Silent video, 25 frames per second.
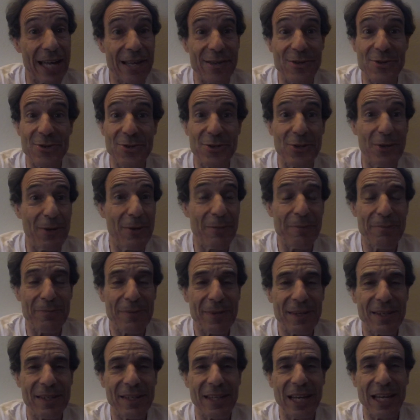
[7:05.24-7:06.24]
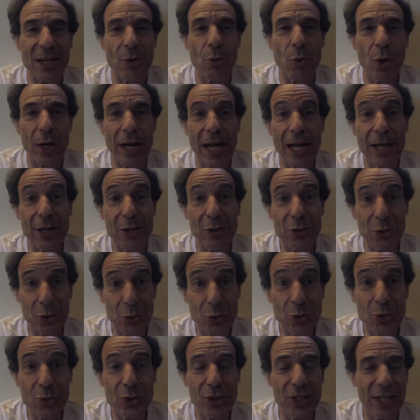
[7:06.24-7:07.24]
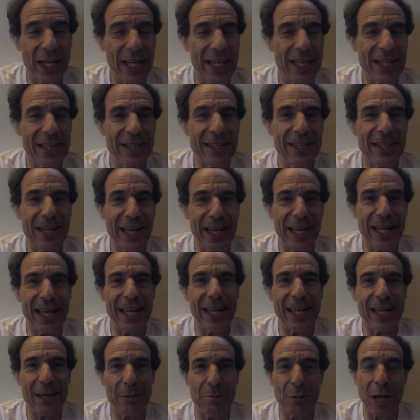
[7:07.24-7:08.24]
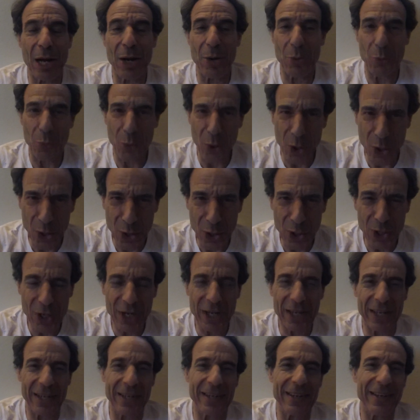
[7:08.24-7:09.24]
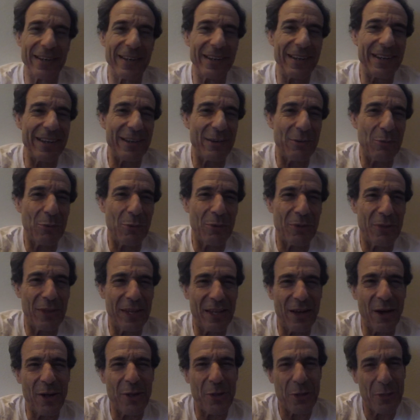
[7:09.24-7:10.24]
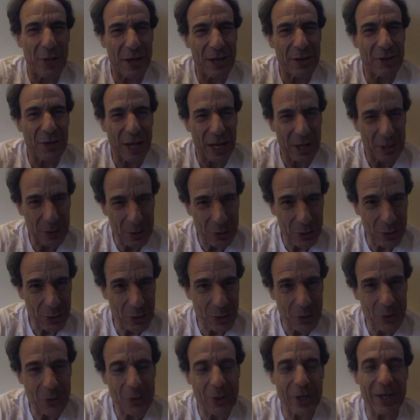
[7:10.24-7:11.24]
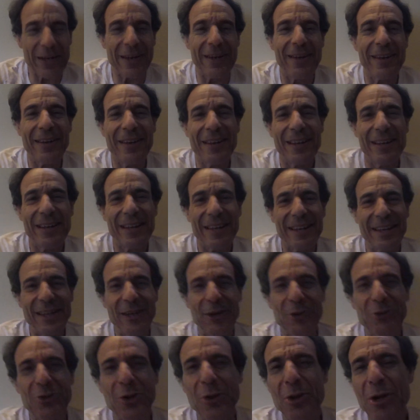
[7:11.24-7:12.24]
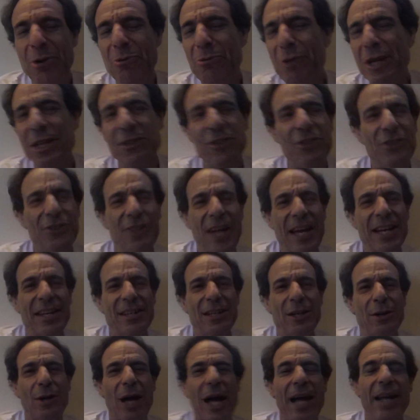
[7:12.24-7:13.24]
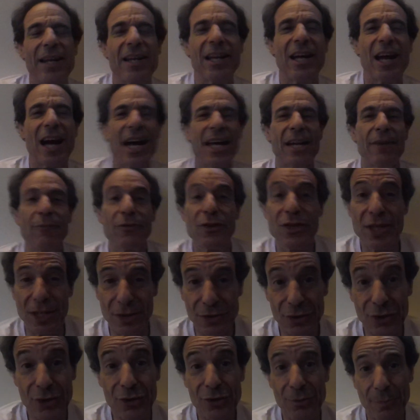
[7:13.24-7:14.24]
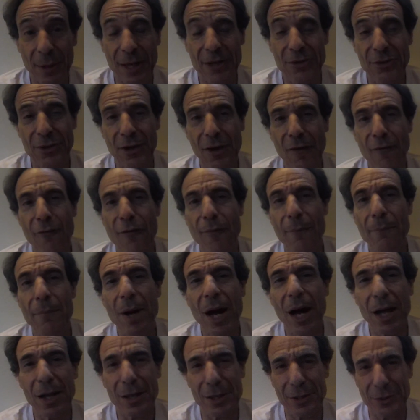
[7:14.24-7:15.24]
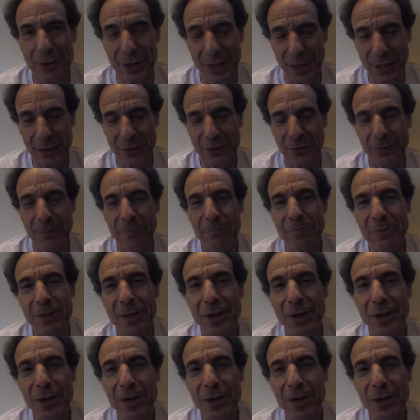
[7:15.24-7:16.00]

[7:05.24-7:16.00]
as like what I do day to day in my work and the other things I do. And so there are reasons I kind of distanced myself from politics.